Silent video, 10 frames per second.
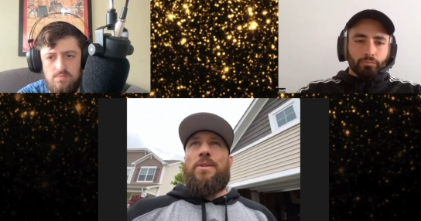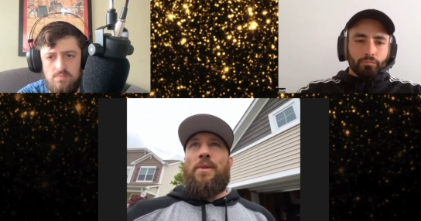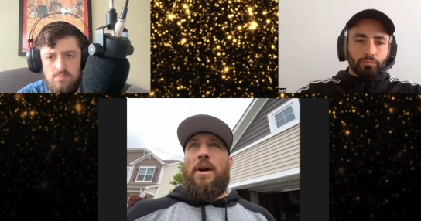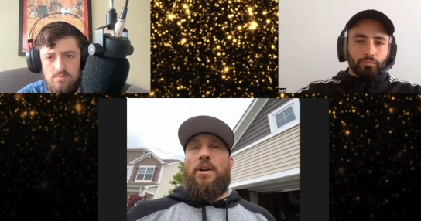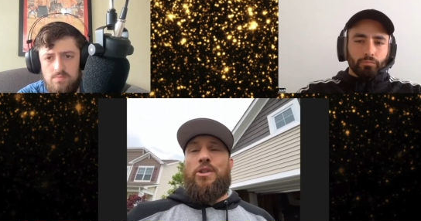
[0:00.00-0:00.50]

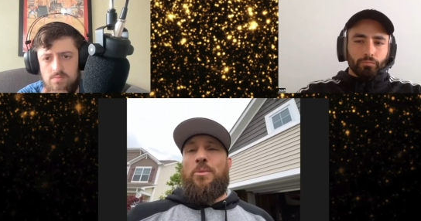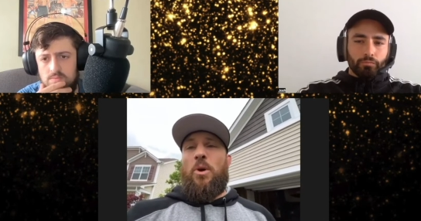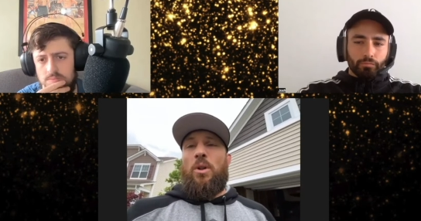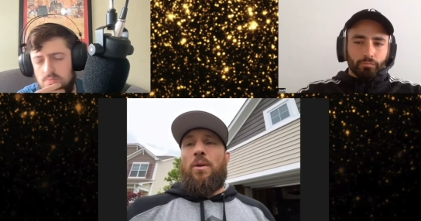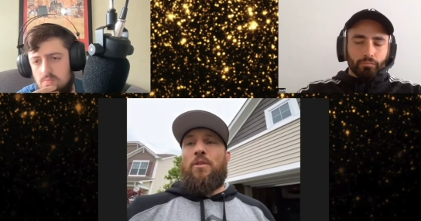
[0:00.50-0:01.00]
Speaker 1: fighters from
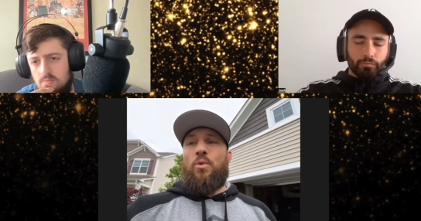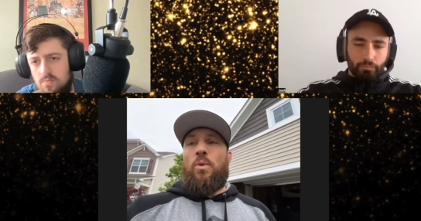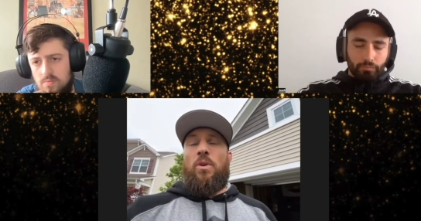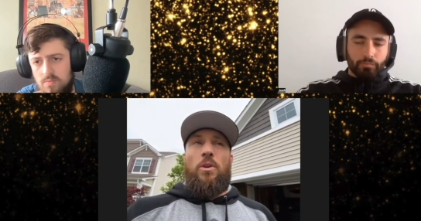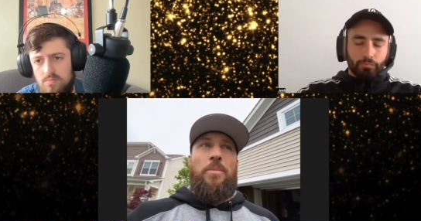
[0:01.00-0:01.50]
all over the
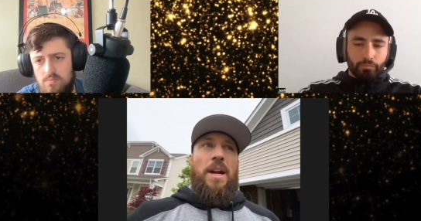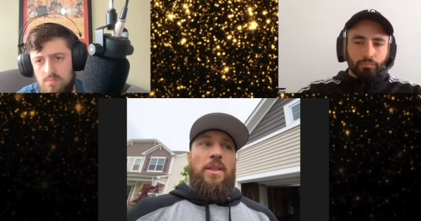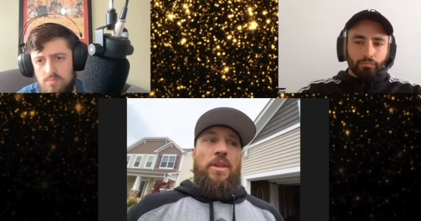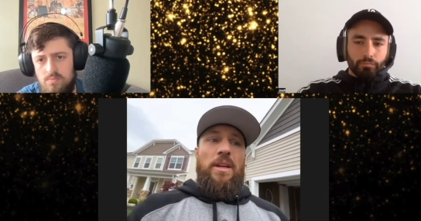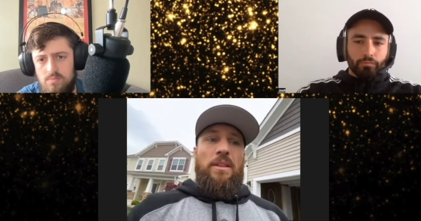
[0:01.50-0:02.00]
world, but I
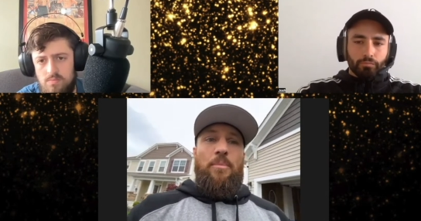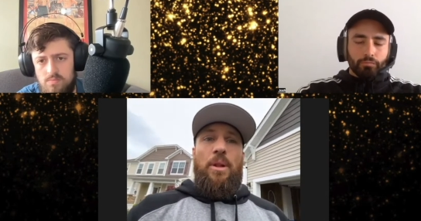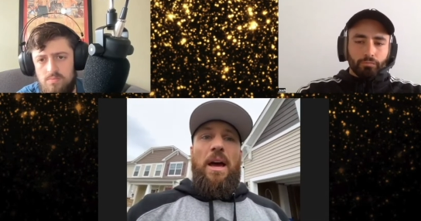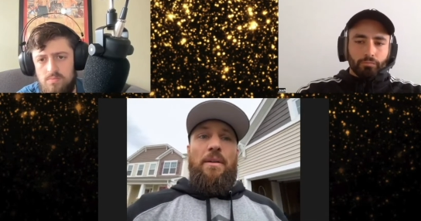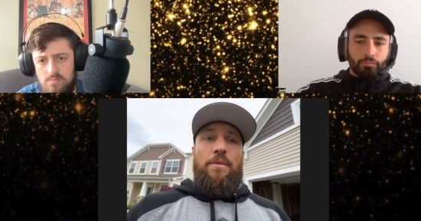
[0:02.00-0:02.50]
think the
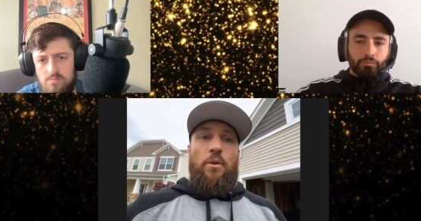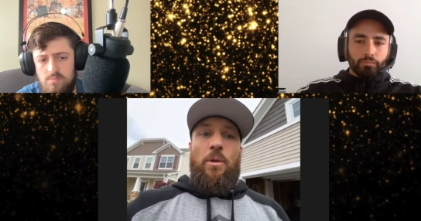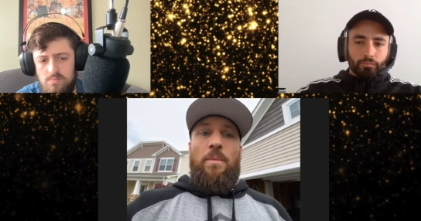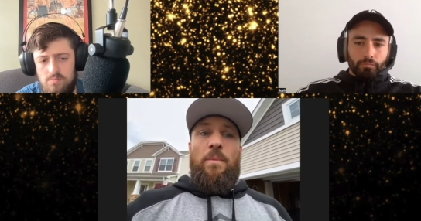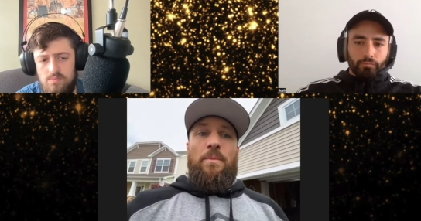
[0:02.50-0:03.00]

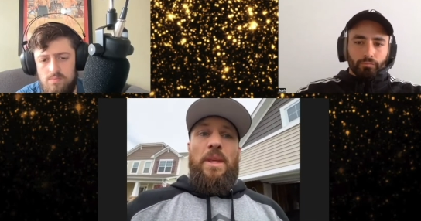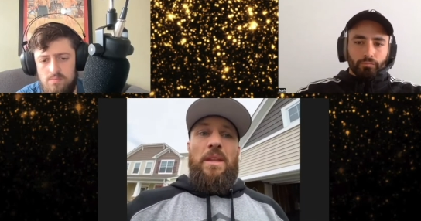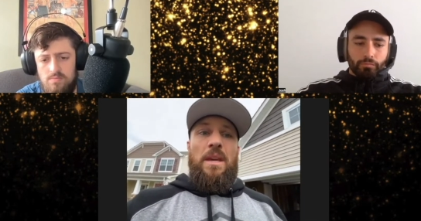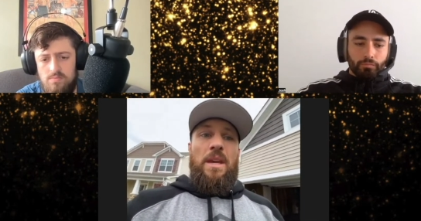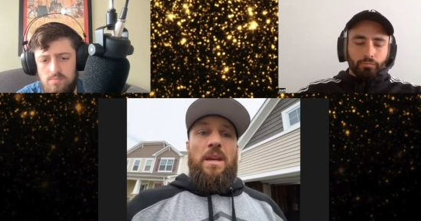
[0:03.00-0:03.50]
platform that
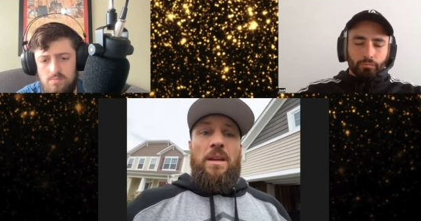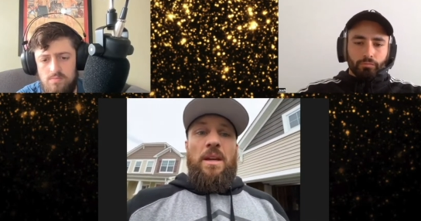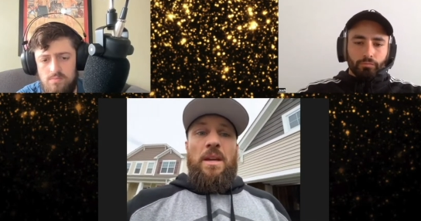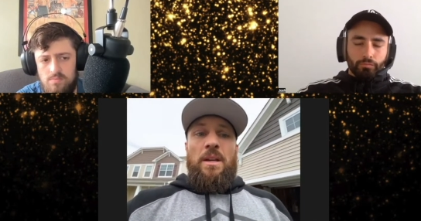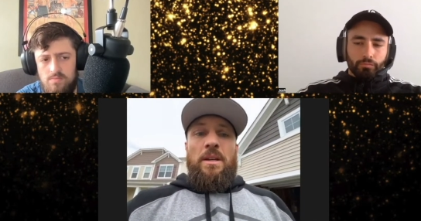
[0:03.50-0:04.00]
they
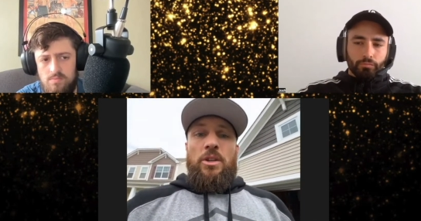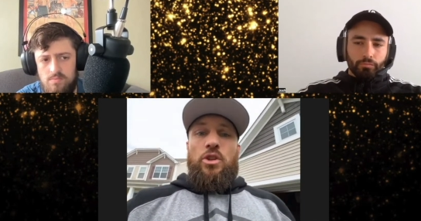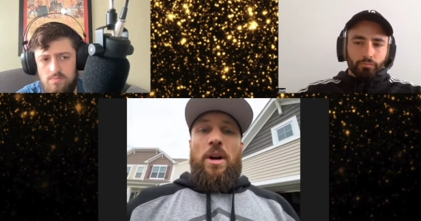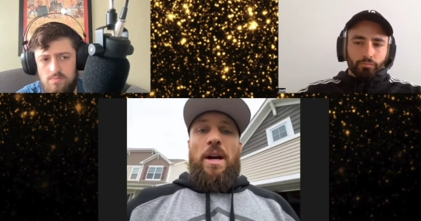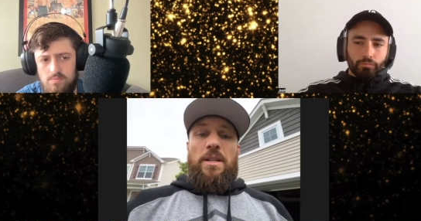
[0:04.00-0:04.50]

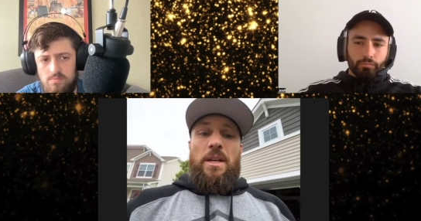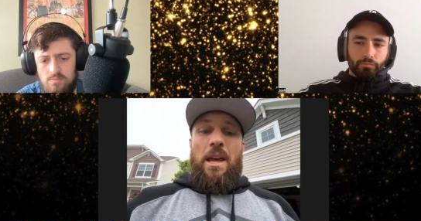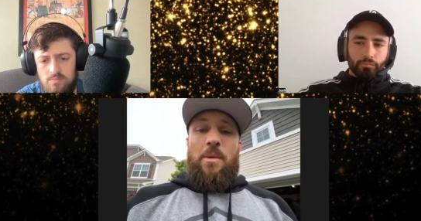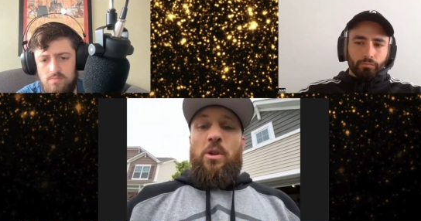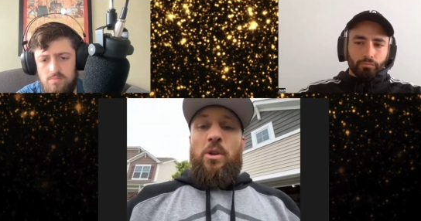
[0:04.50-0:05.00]
try to
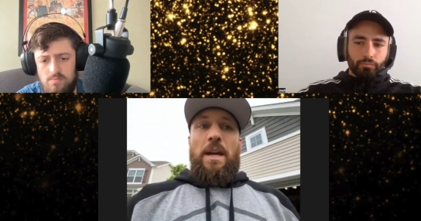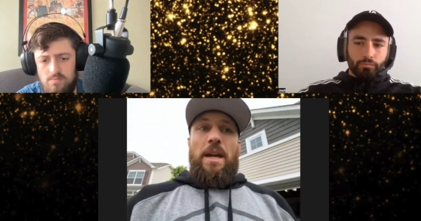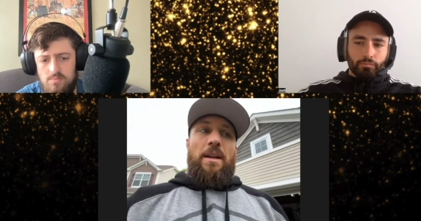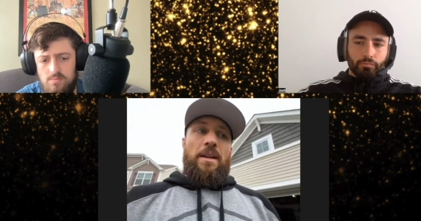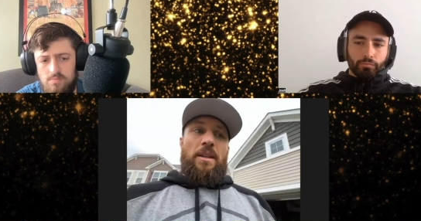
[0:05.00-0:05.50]

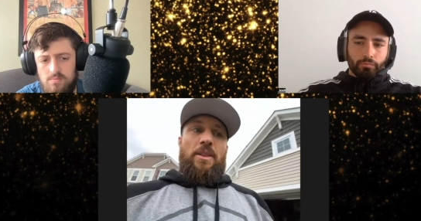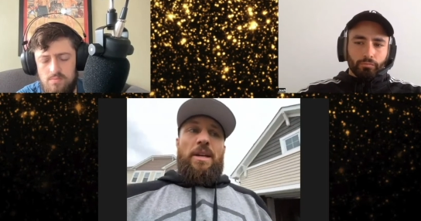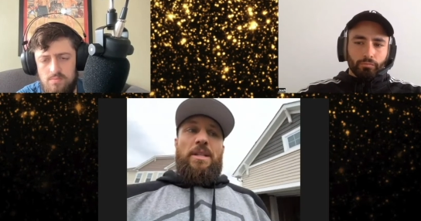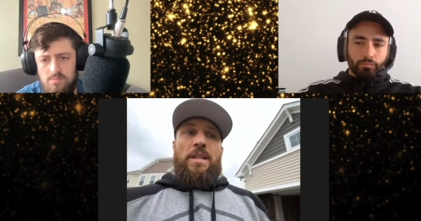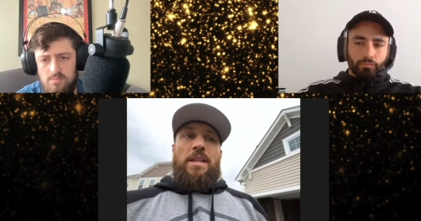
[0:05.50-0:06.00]
emulate and the
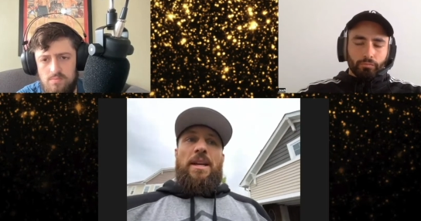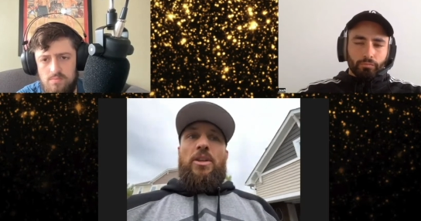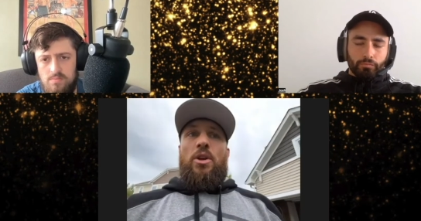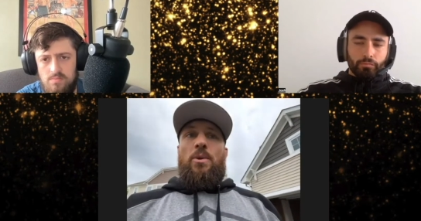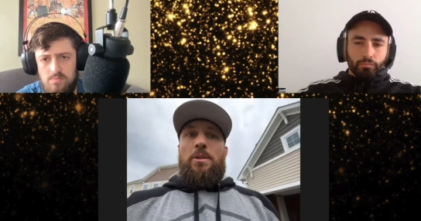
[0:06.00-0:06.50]
things that they
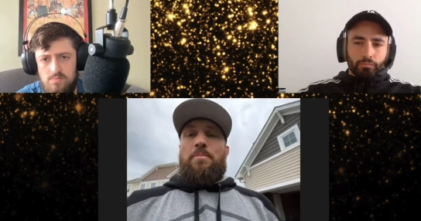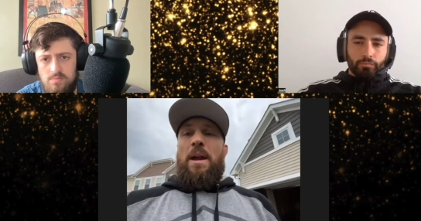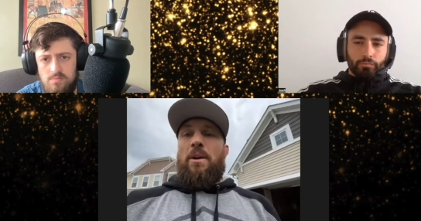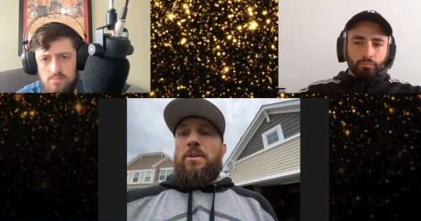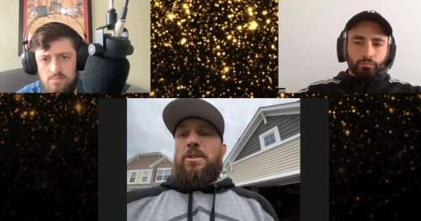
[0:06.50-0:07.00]
do is
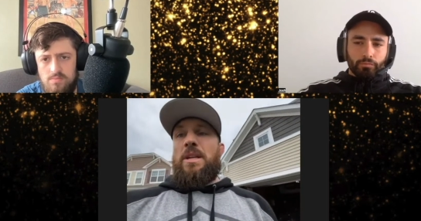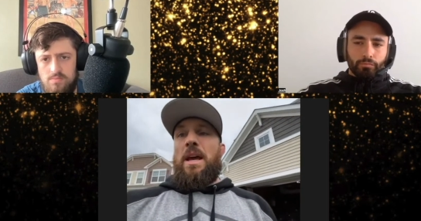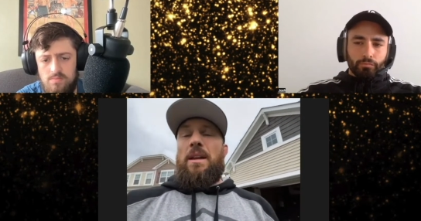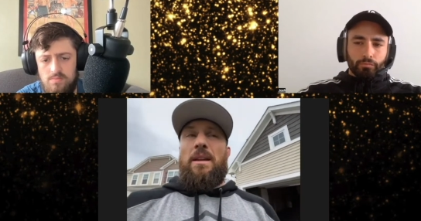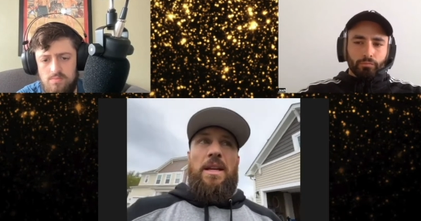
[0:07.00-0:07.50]
better
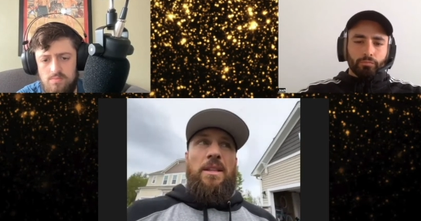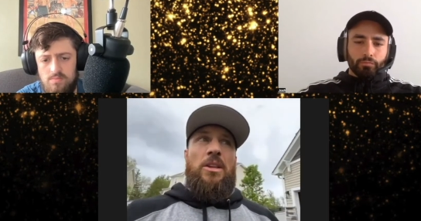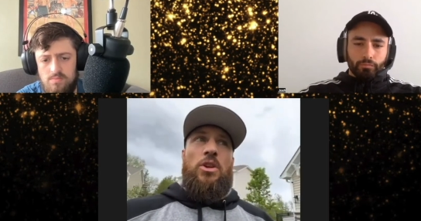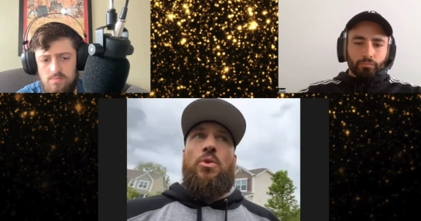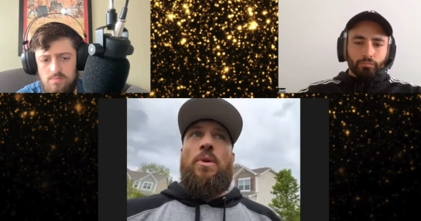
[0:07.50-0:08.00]
set in the
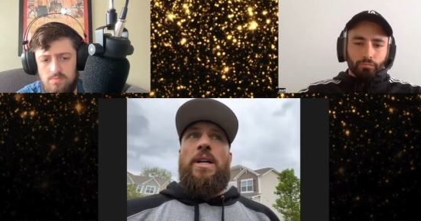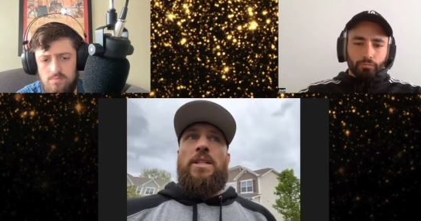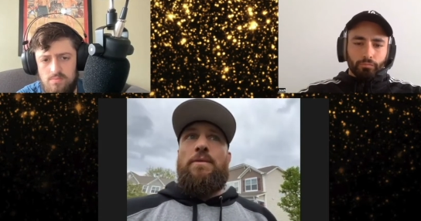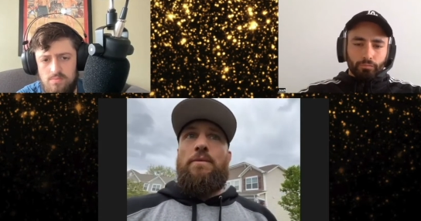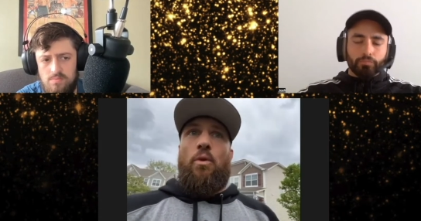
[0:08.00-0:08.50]

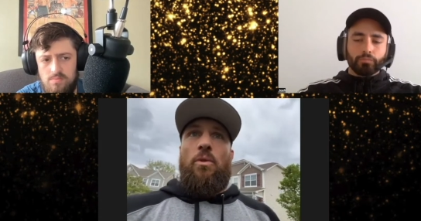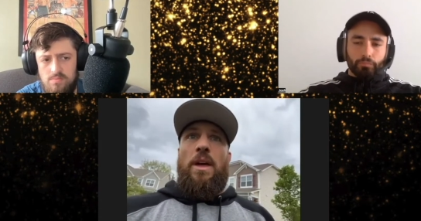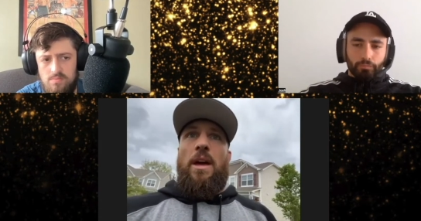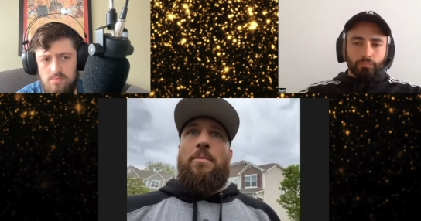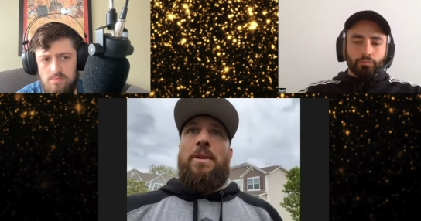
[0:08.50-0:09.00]
U.S. for mm-hmm.
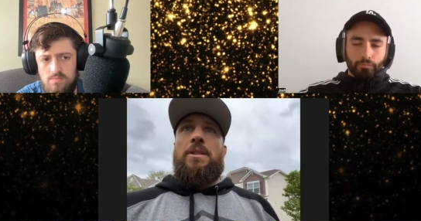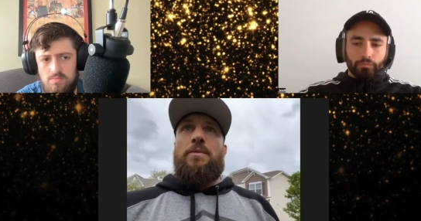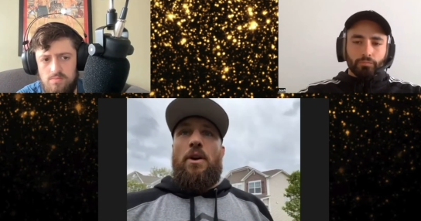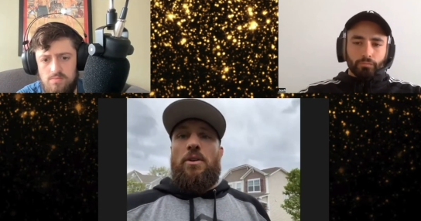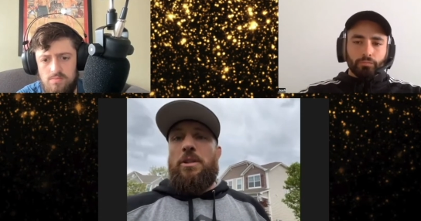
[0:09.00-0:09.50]
them as
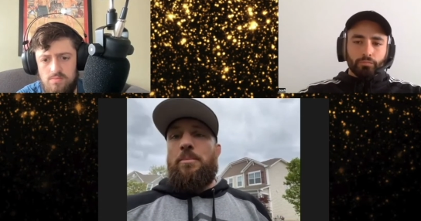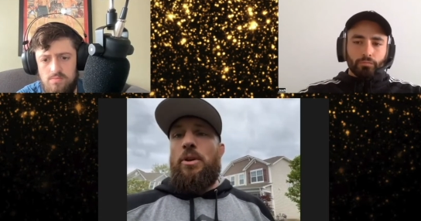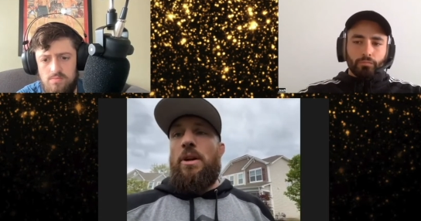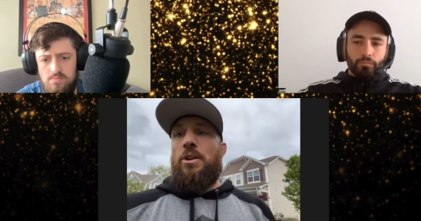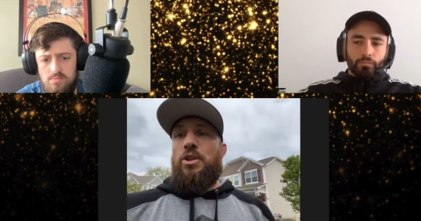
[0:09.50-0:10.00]
far as a
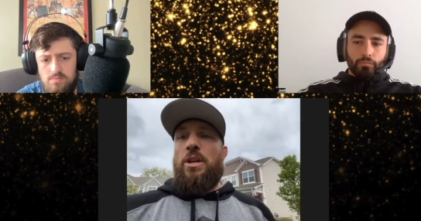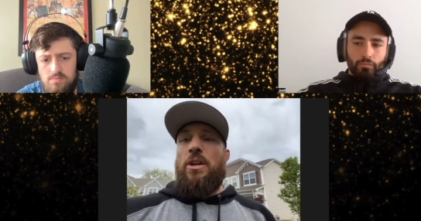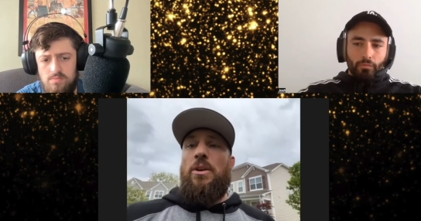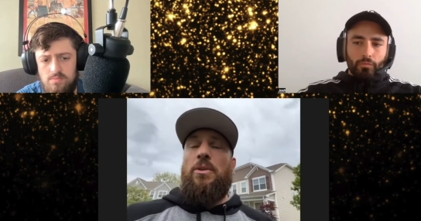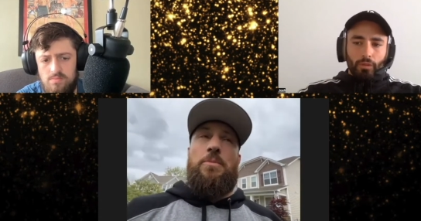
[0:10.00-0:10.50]
production
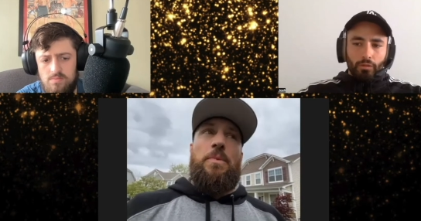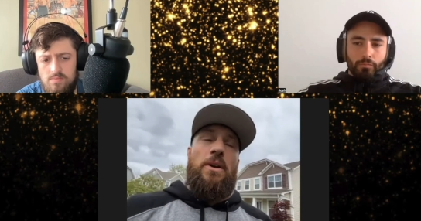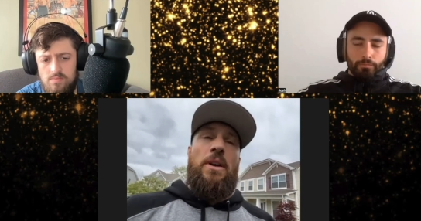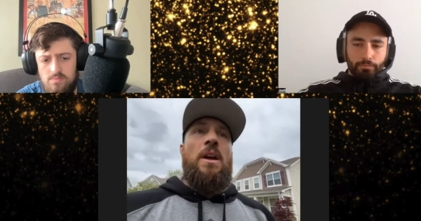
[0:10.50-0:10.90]
goes. But I